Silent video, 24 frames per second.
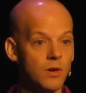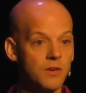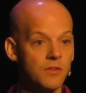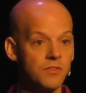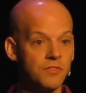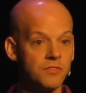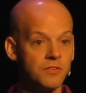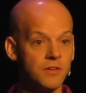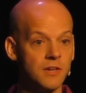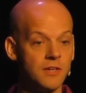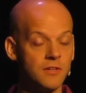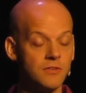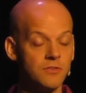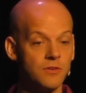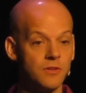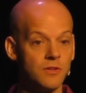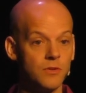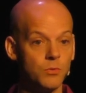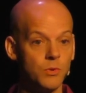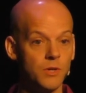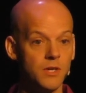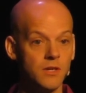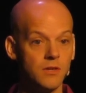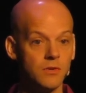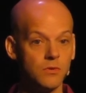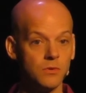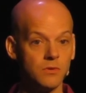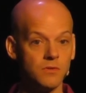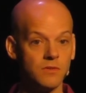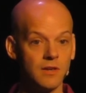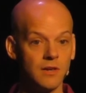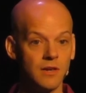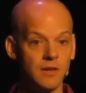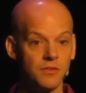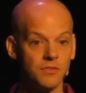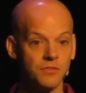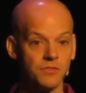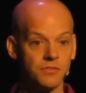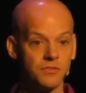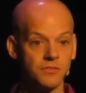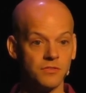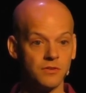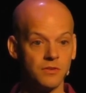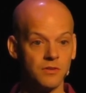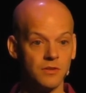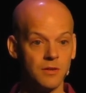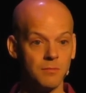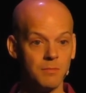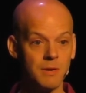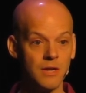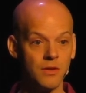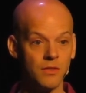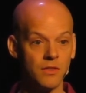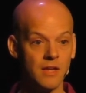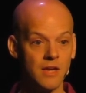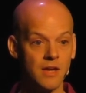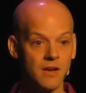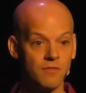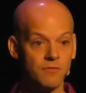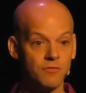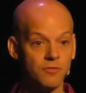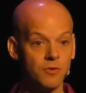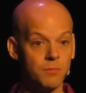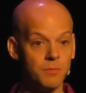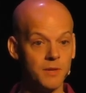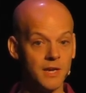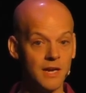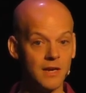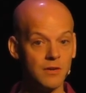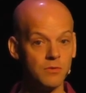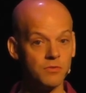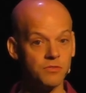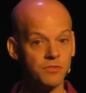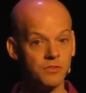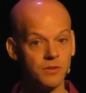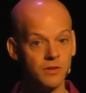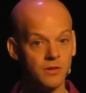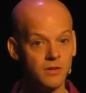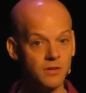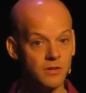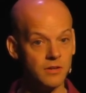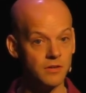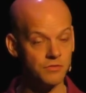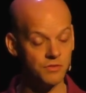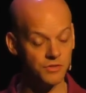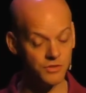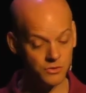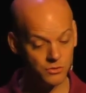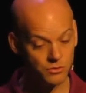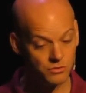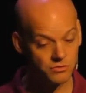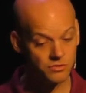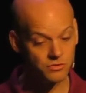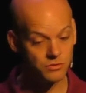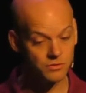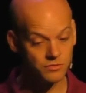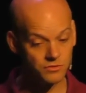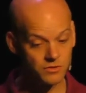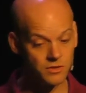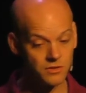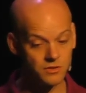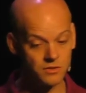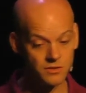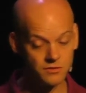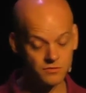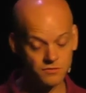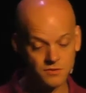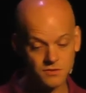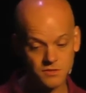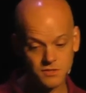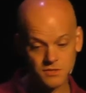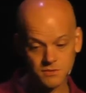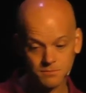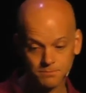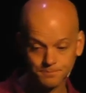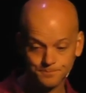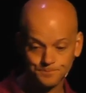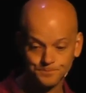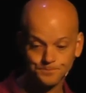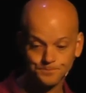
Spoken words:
Wallace later in the week who'll tell us about that from the outside as a user of co-defense.